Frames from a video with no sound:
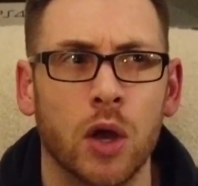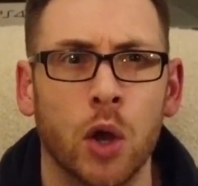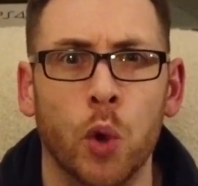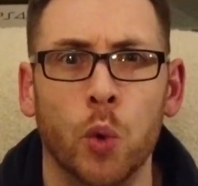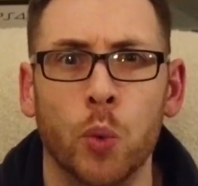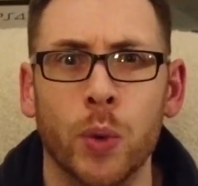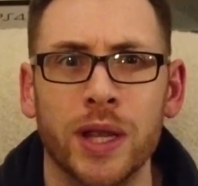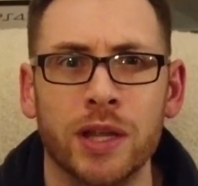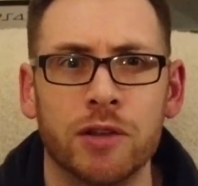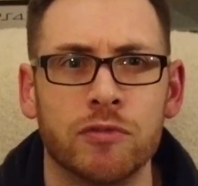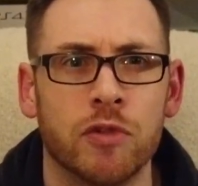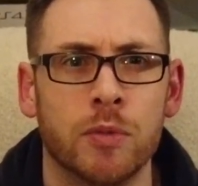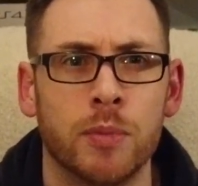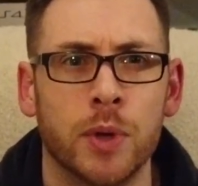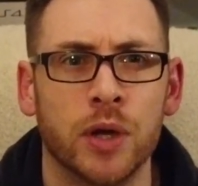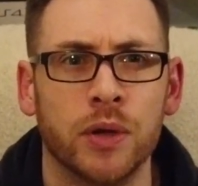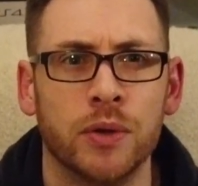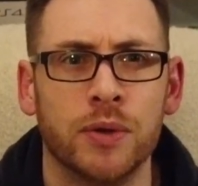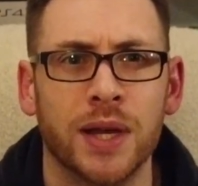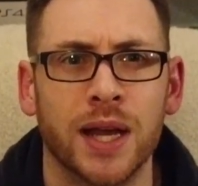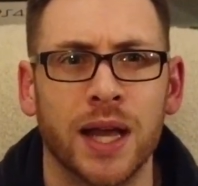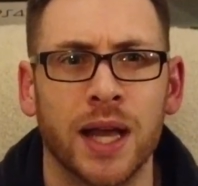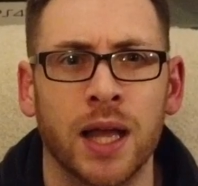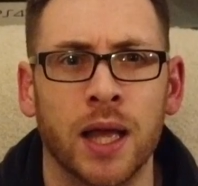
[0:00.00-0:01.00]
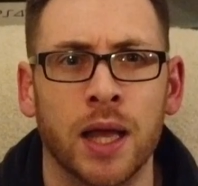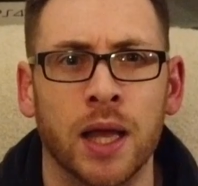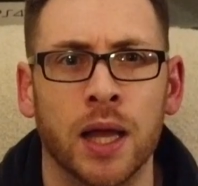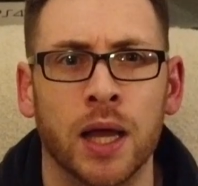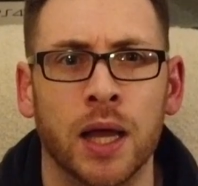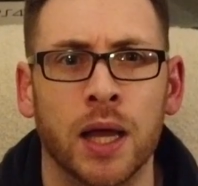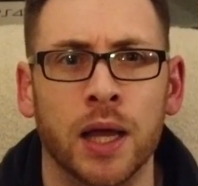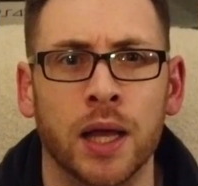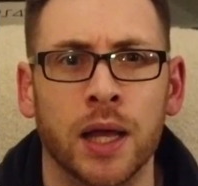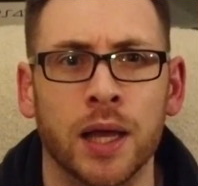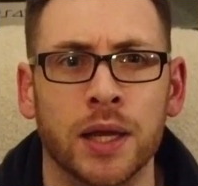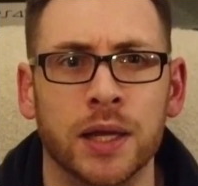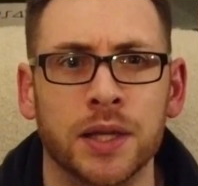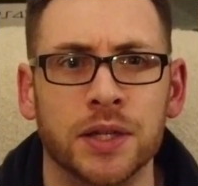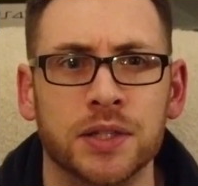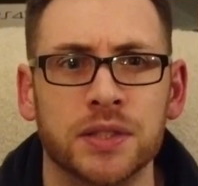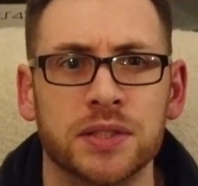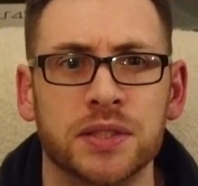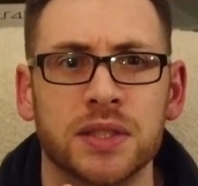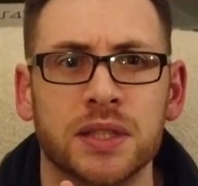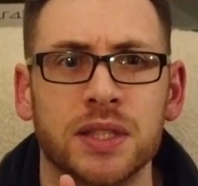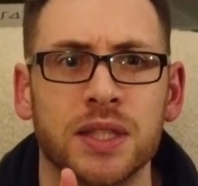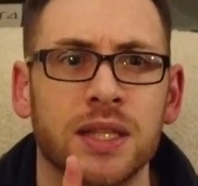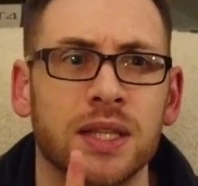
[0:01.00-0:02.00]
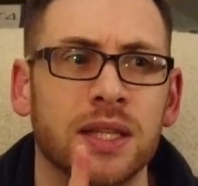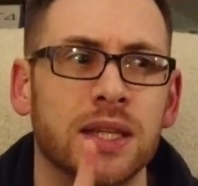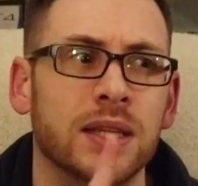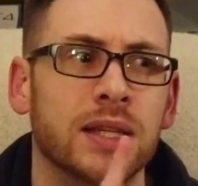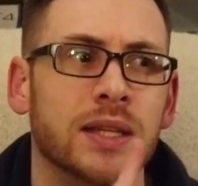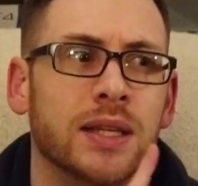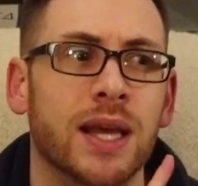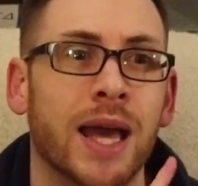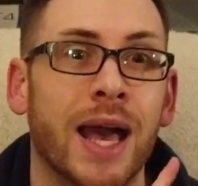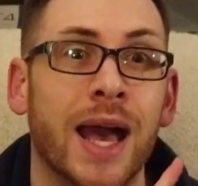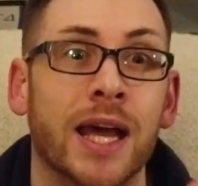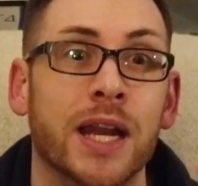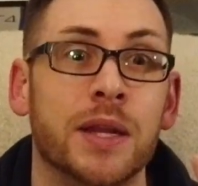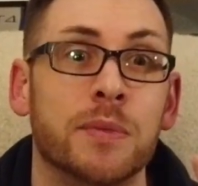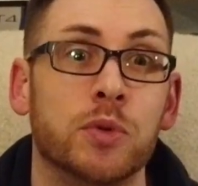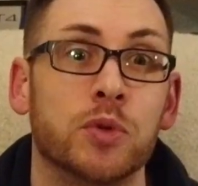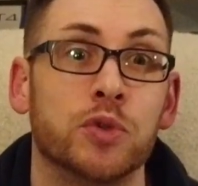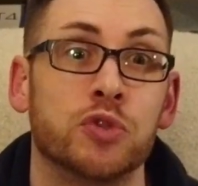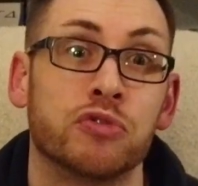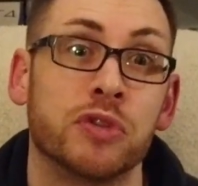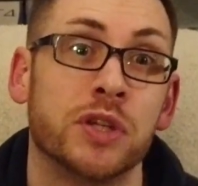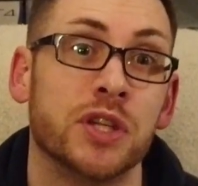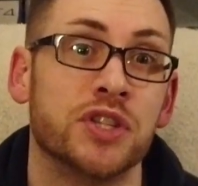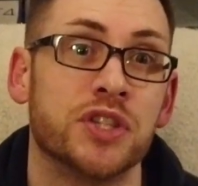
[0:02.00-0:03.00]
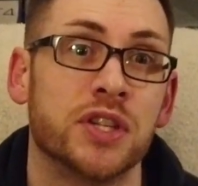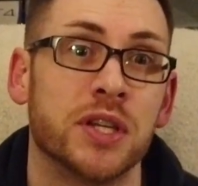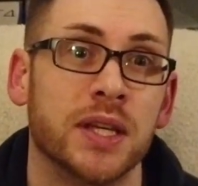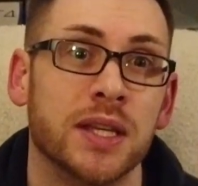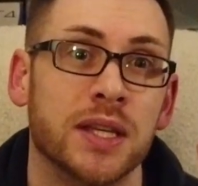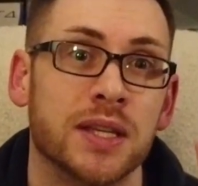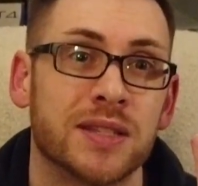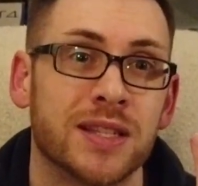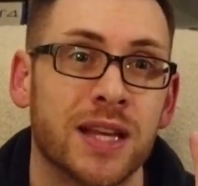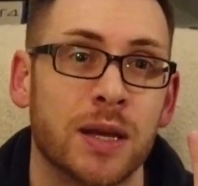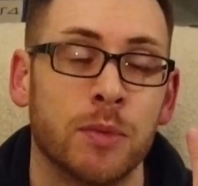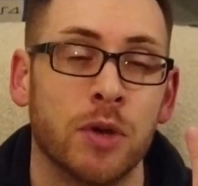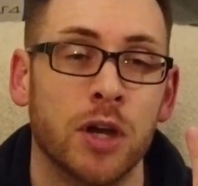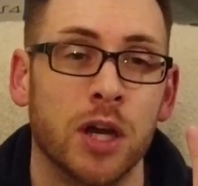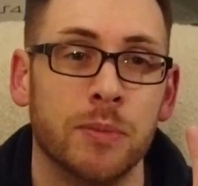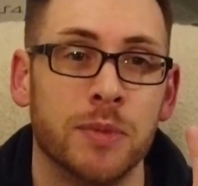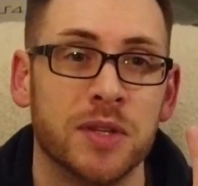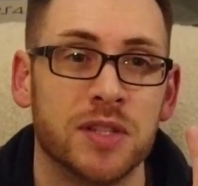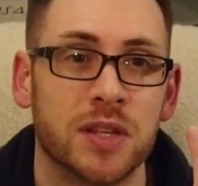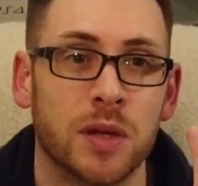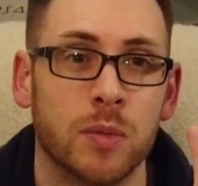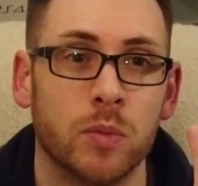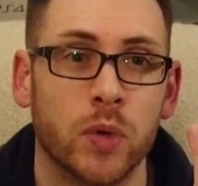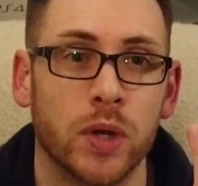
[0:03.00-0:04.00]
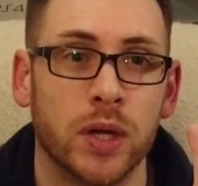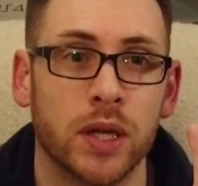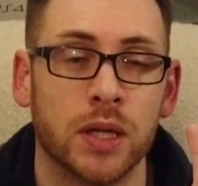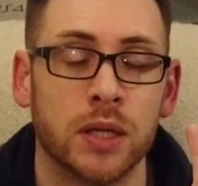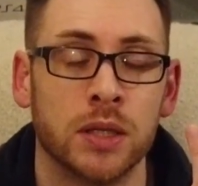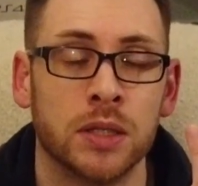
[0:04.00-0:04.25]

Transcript: Wii remote. I've only got like the Hannibal trilogy somewhere.